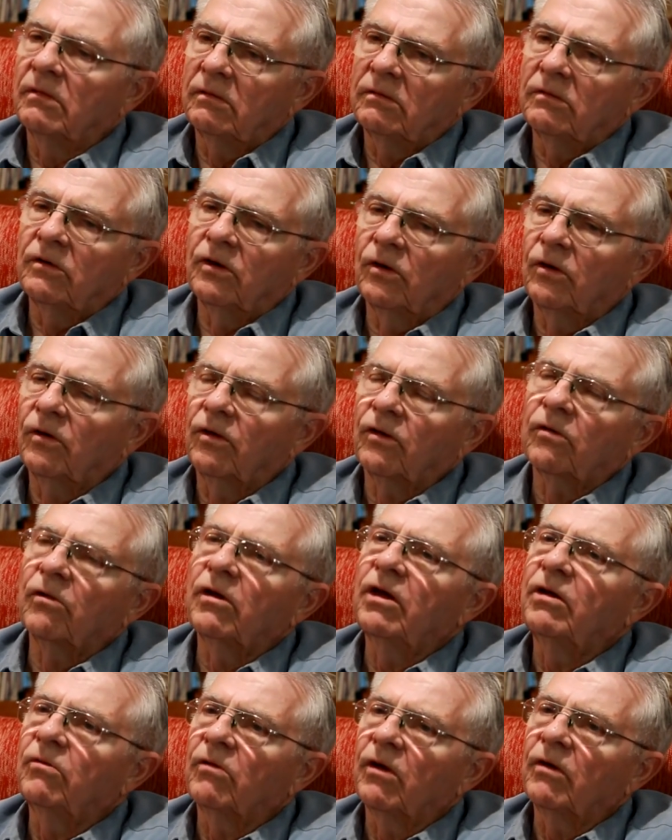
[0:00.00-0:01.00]
near the
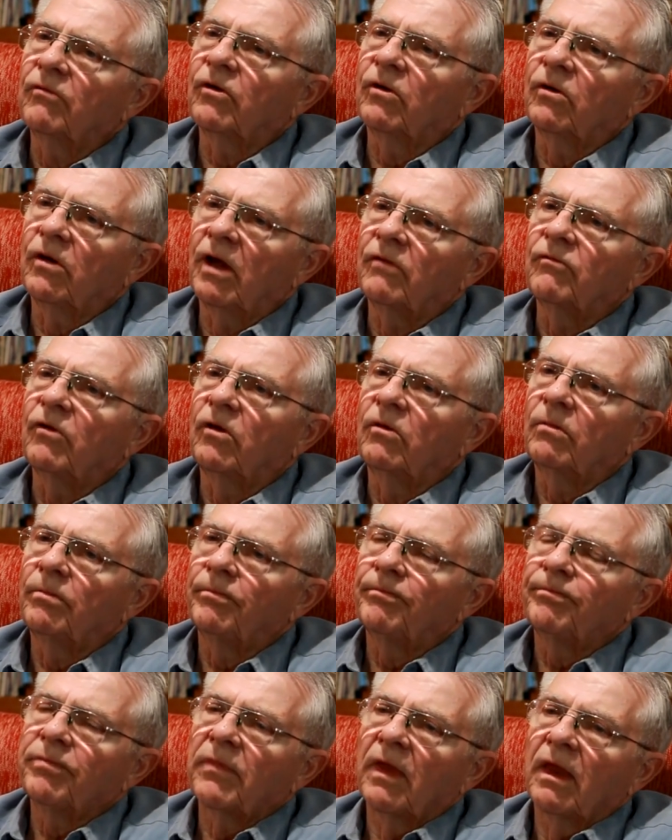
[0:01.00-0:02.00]
Green River level,
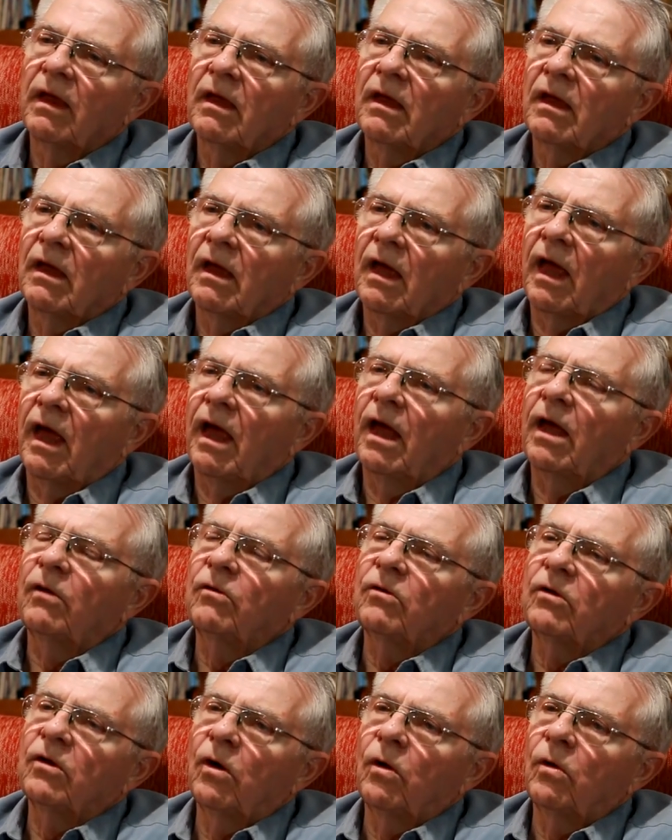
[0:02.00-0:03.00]

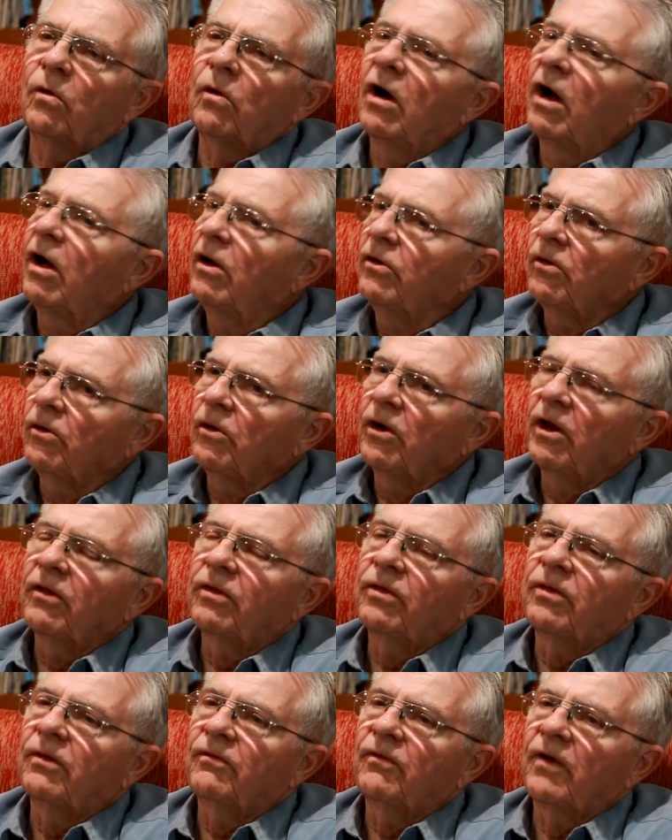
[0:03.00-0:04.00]
and go
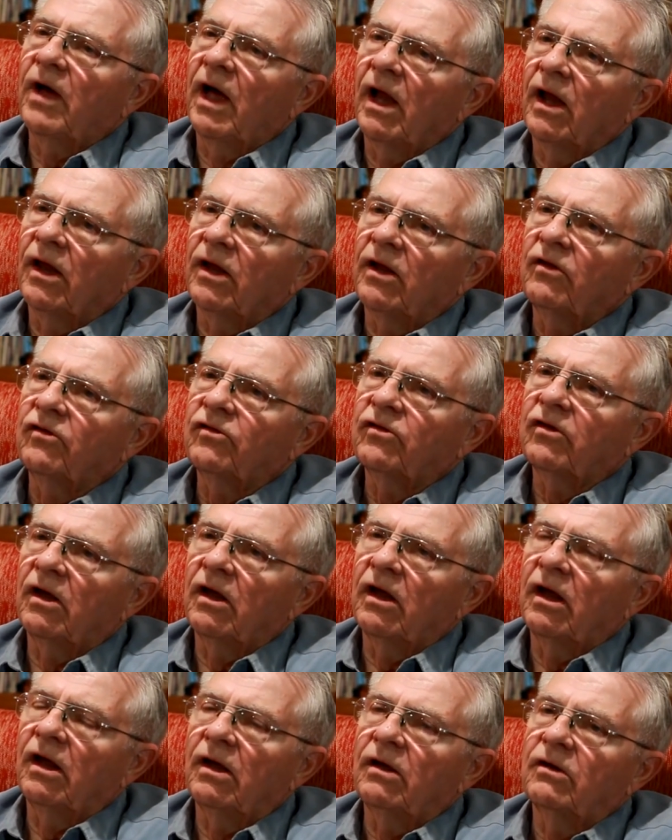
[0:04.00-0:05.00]
underneath the valleys
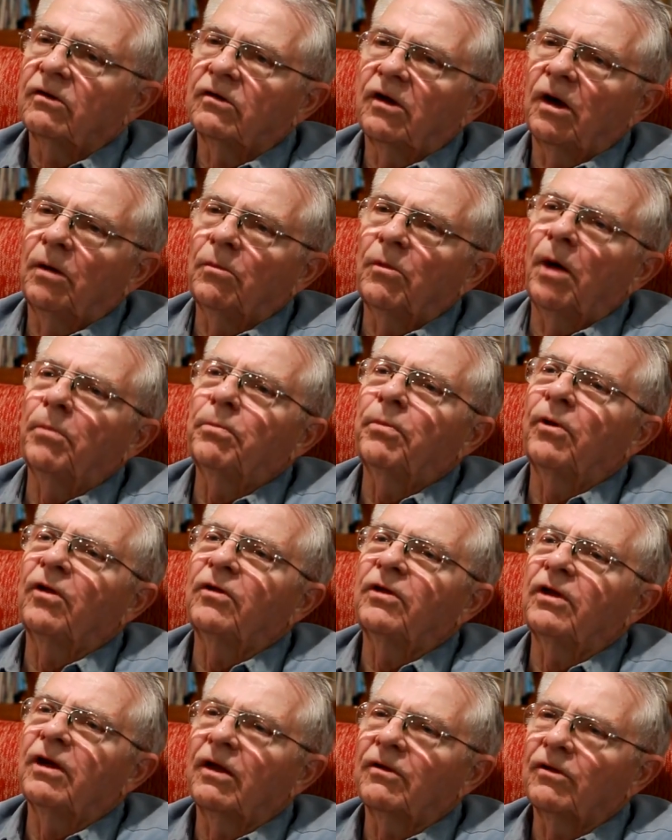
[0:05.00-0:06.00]
and come up
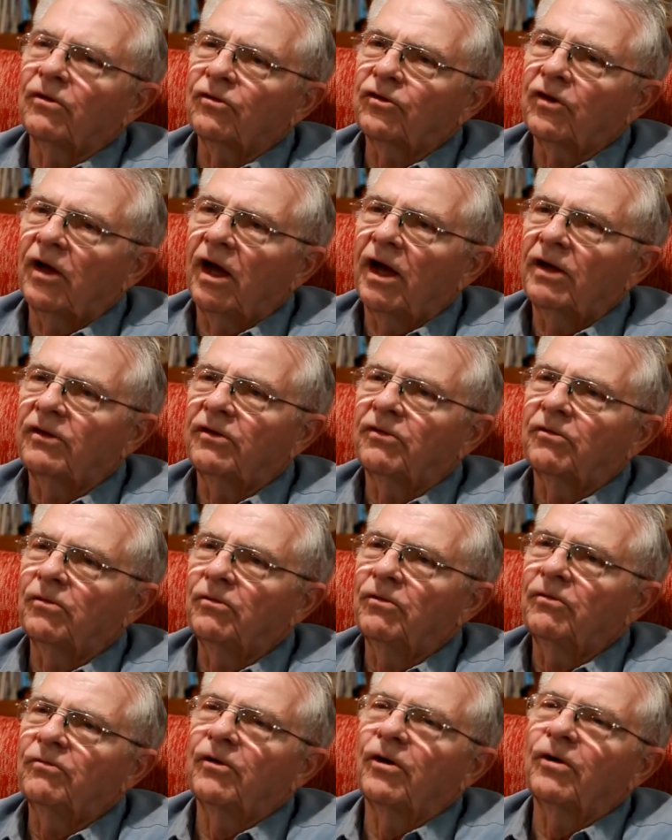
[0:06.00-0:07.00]
on the other side
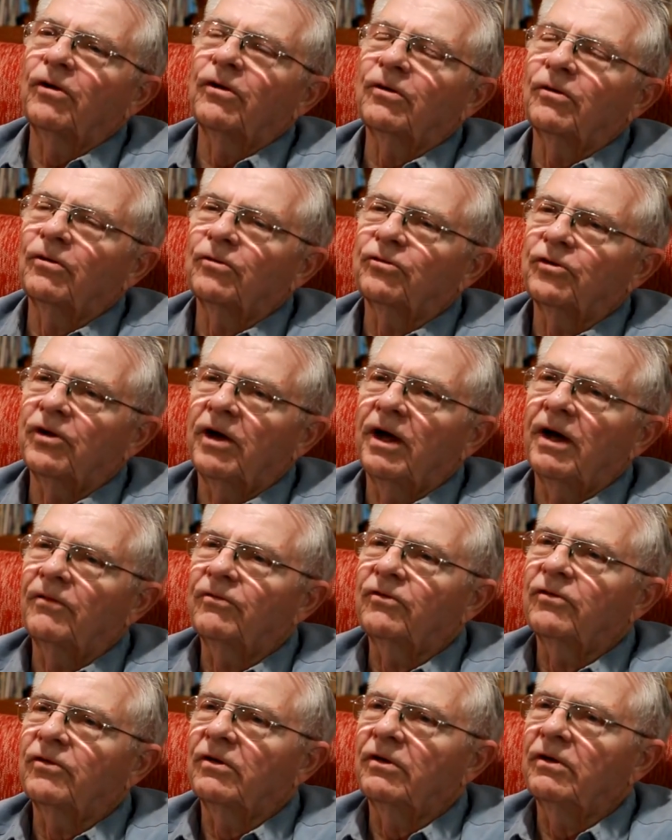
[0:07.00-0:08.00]
through vertical
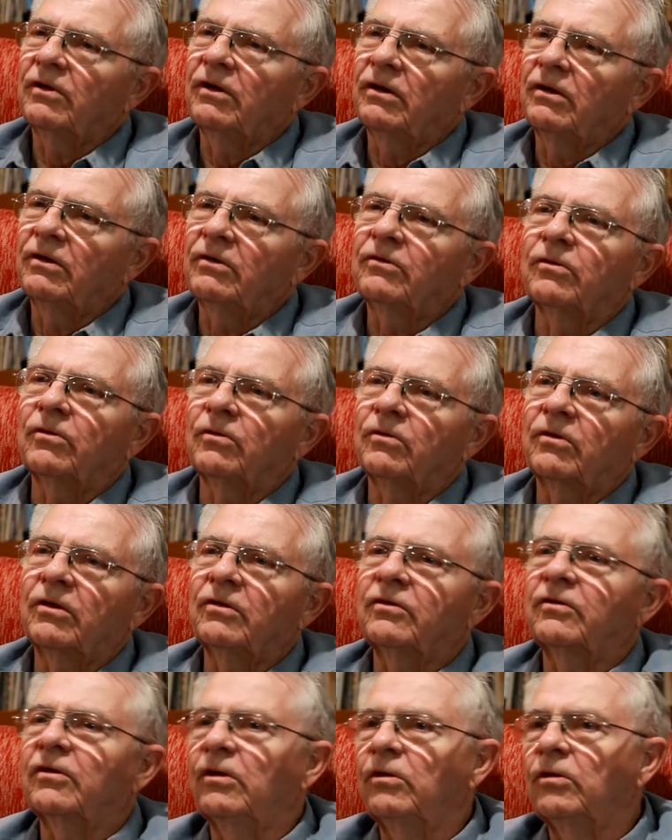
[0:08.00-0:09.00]
shafts into
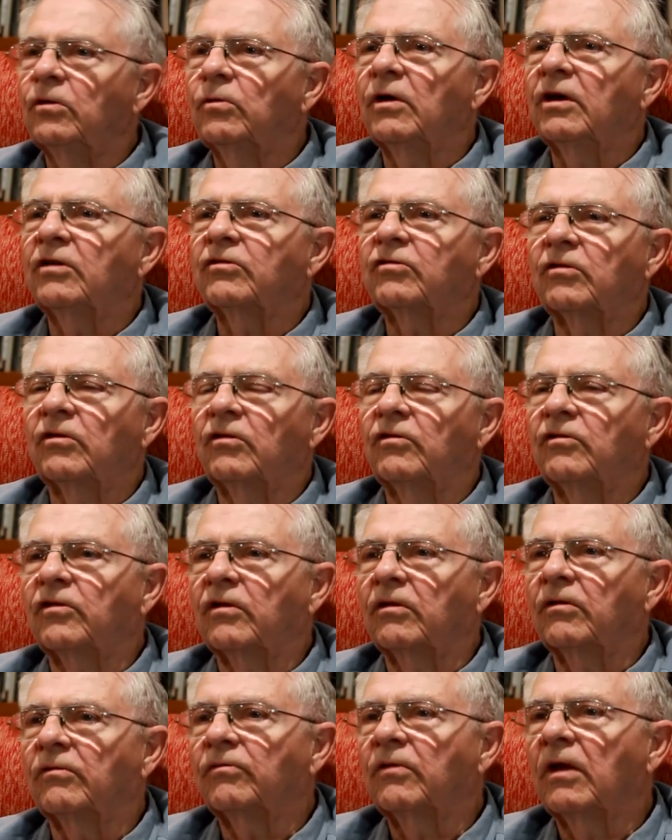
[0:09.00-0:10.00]
continuations
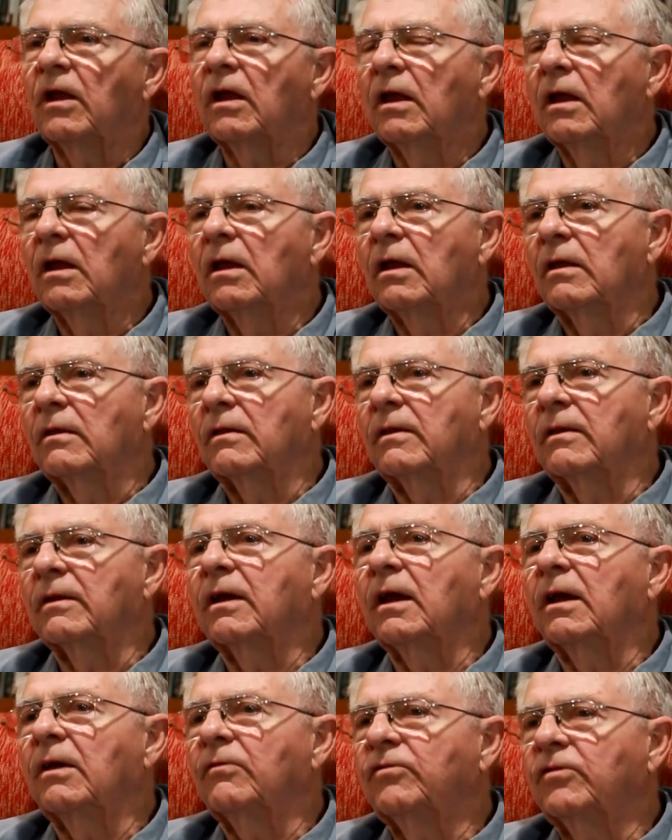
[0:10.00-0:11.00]
of the
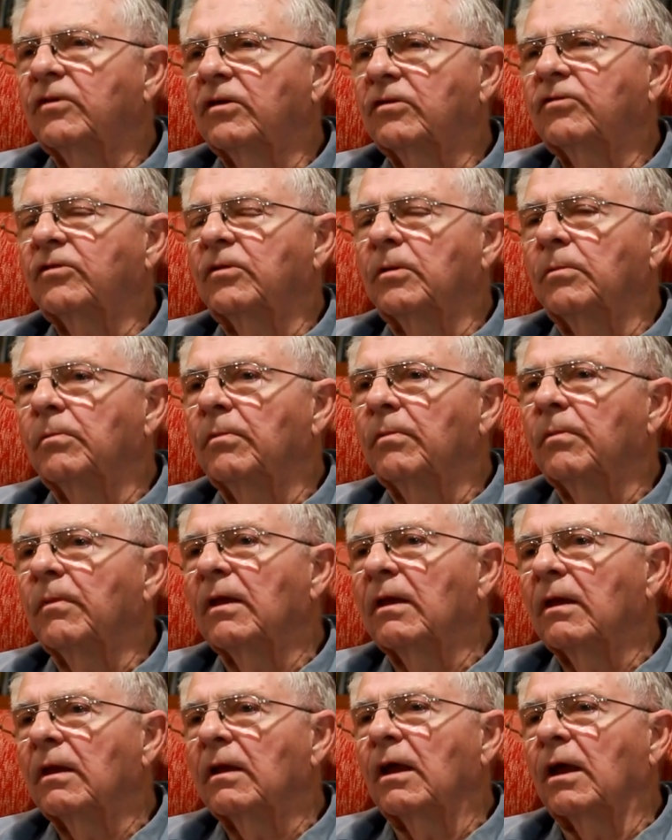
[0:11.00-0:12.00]
cave system.
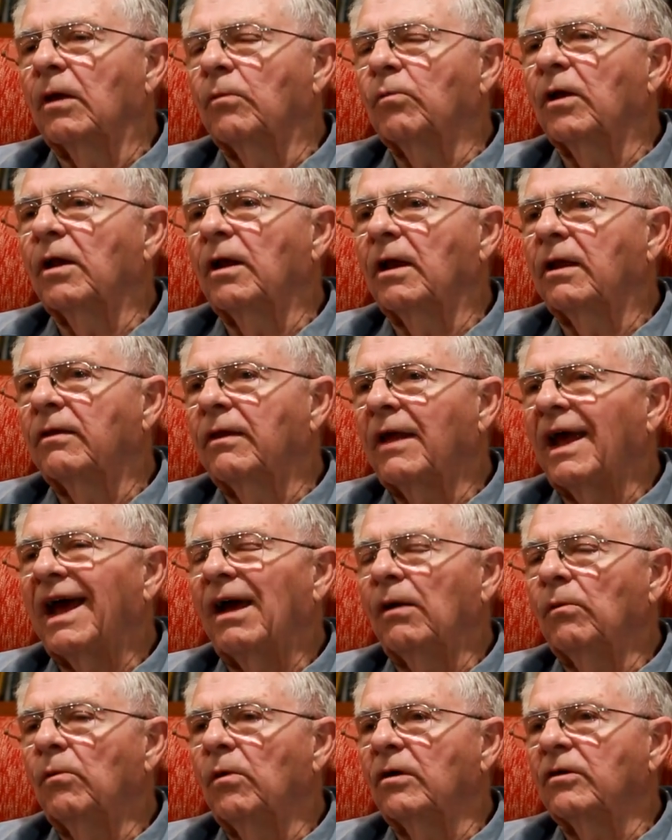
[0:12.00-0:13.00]
And really
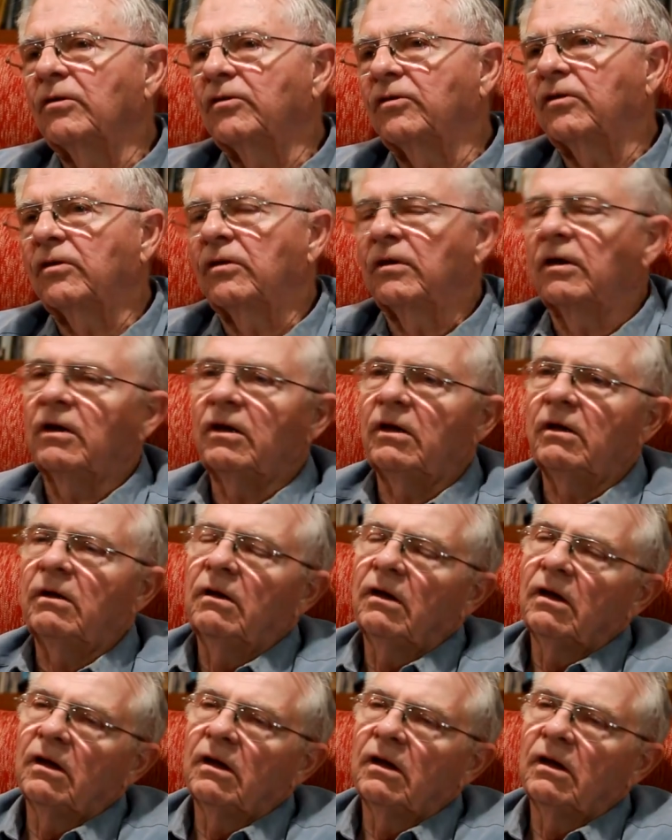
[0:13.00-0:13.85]
that was the